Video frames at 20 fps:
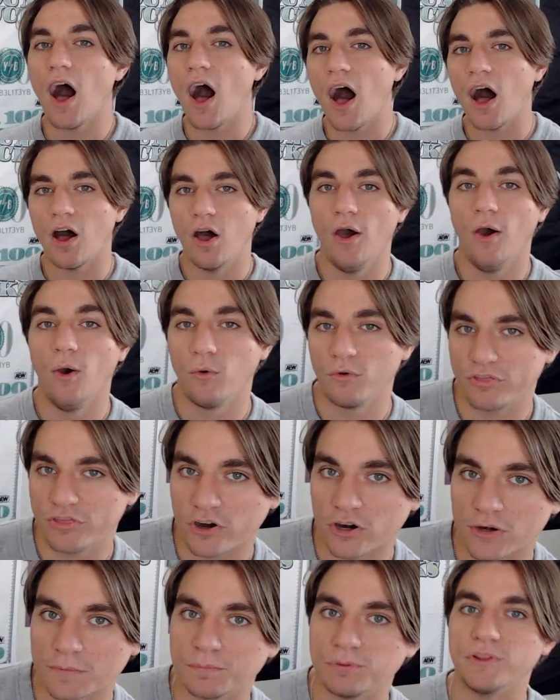Aho,
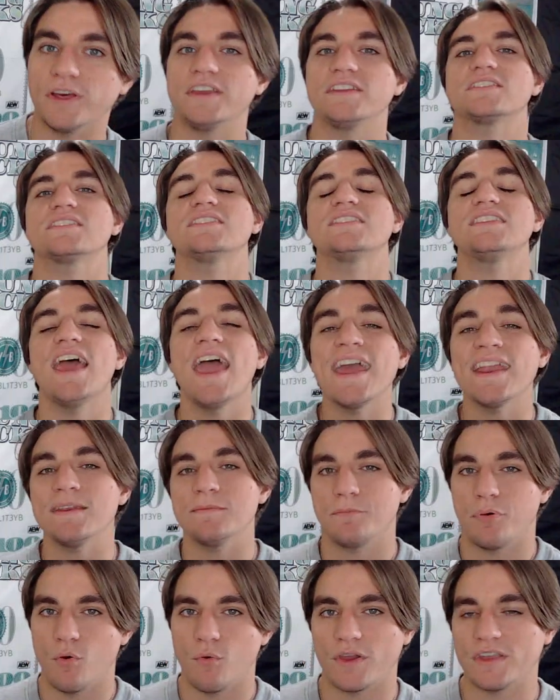third place,
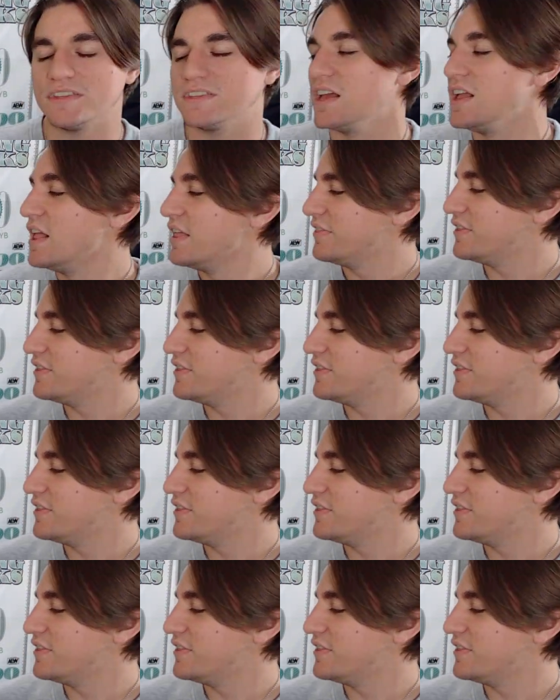10 points.